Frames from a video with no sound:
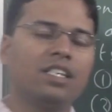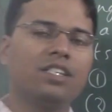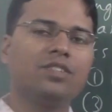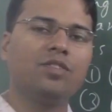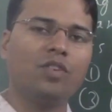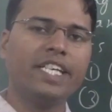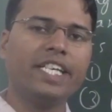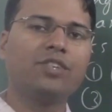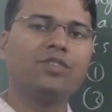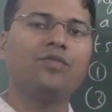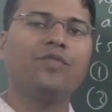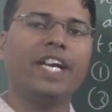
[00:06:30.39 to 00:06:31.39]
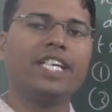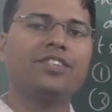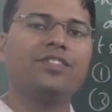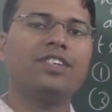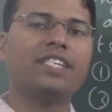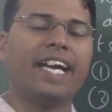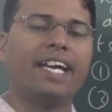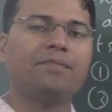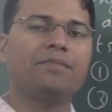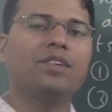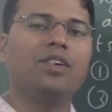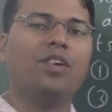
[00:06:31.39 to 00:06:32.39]
No need to waste your
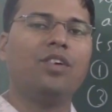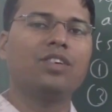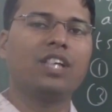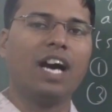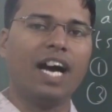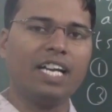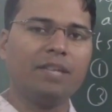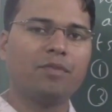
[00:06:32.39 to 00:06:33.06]
time on hard